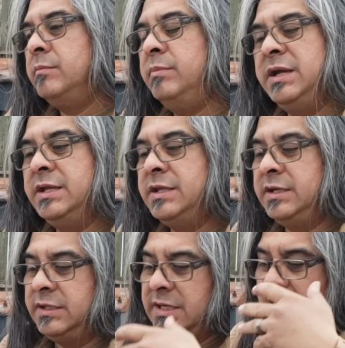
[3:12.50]
being
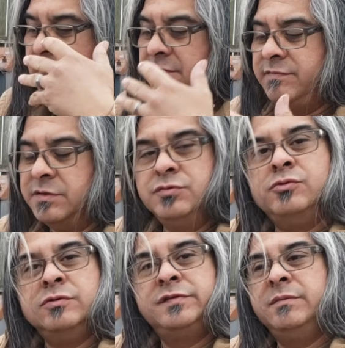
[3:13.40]
that I have the
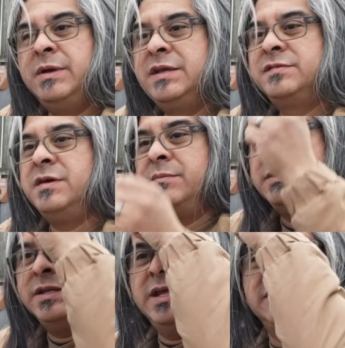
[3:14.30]
tools to make
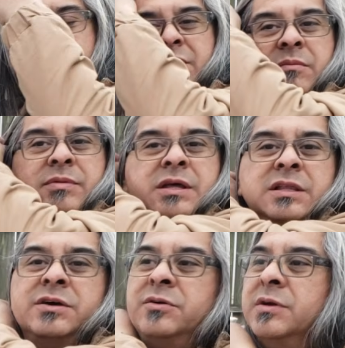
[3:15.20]
something that's going to be a
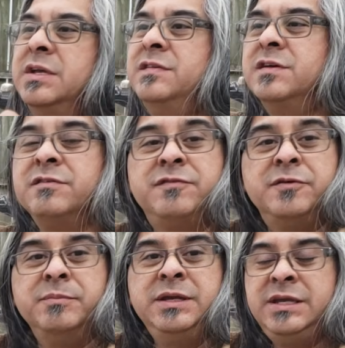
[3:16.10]
little easier
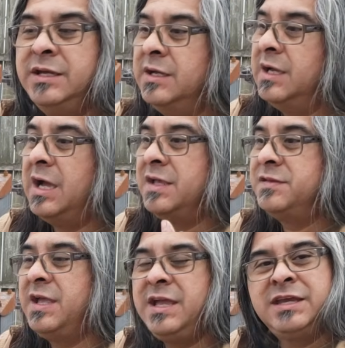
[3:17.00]
for me, I
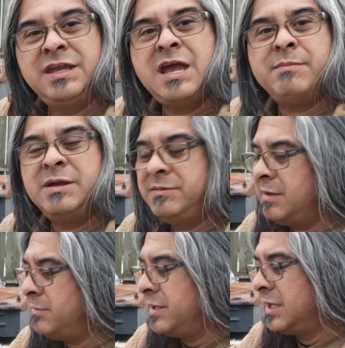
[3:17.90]
said, heck yeah, baby,
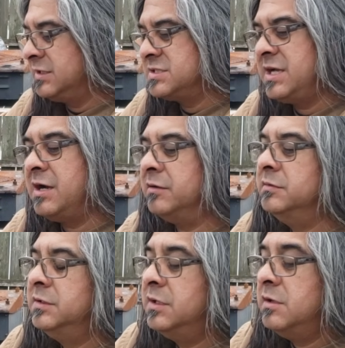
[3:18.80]
I'm going to knock this out.
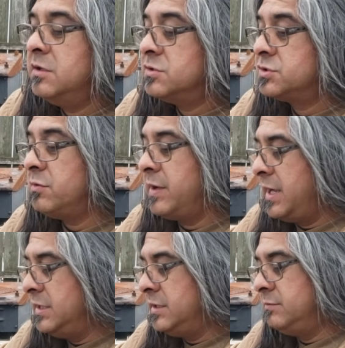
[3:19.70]
So what
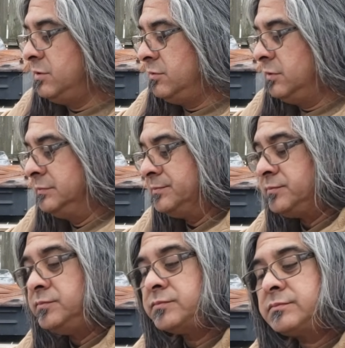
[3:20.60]
I ended up doing,
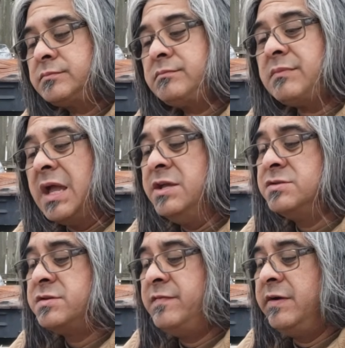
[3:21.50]
I
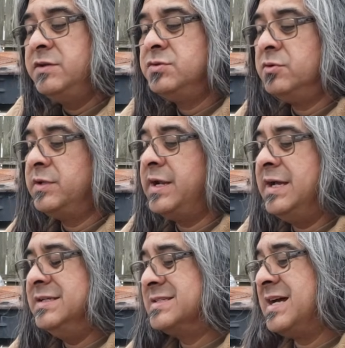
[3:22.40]
used the very tool that
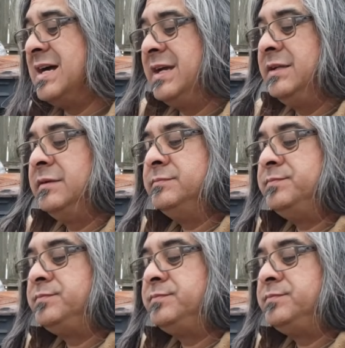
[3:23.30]
I designed